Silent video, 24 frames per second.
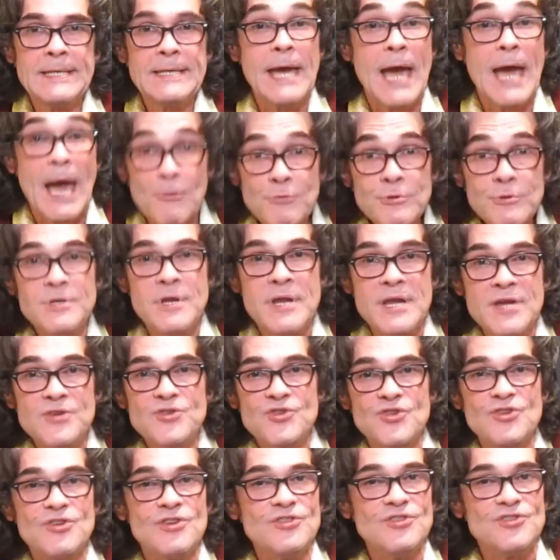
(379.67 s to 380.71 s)
Our
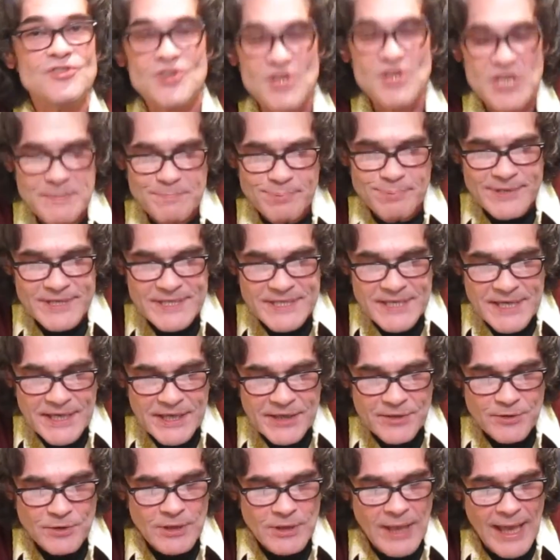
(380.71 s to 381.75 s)
nation is deeply
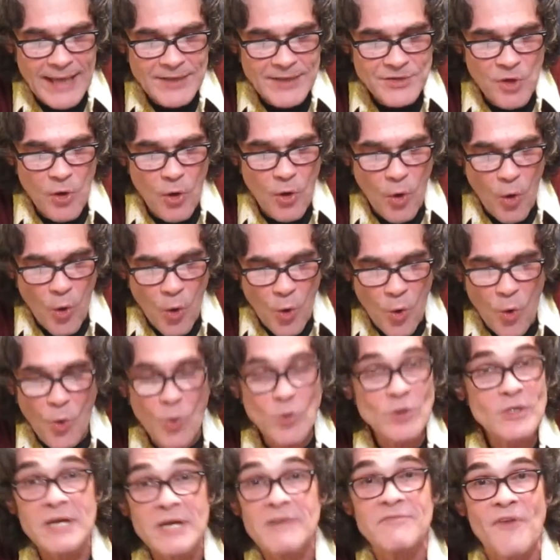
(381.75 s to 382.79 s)
ill, and
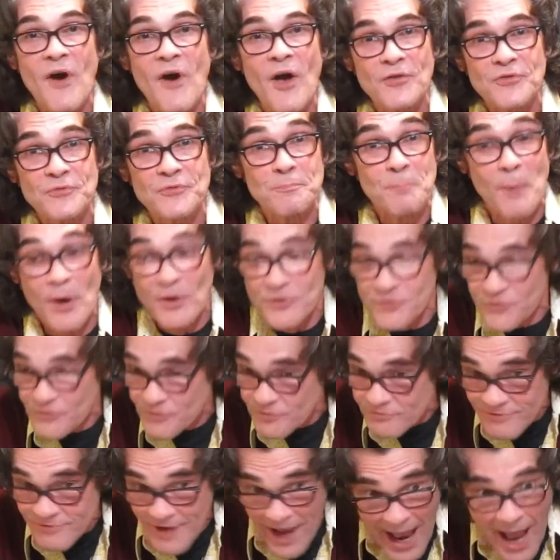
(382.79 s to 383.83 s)
all of us
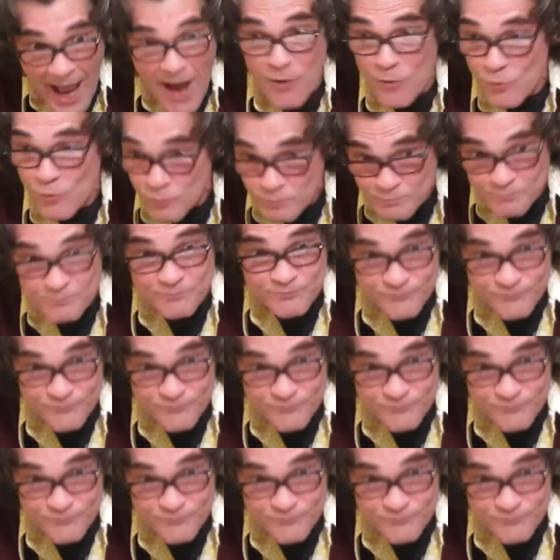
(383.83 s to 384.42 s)
must now